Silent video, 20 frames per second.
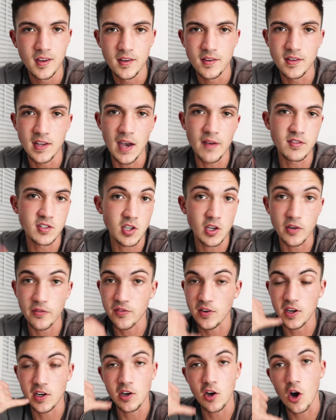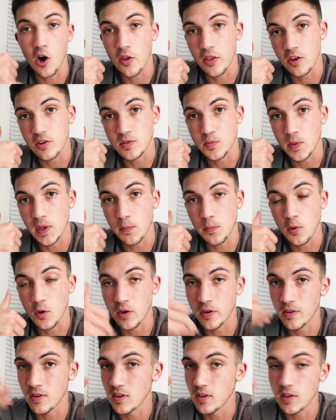Dev is going to freaking call those people
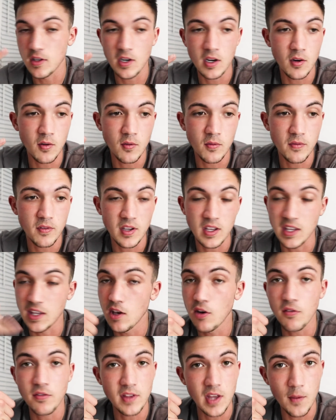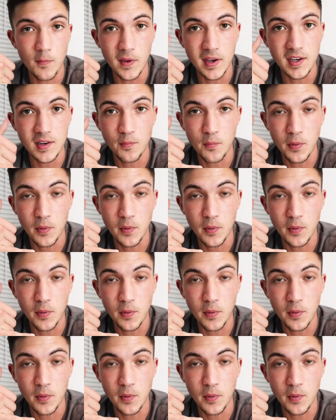and, guilt them into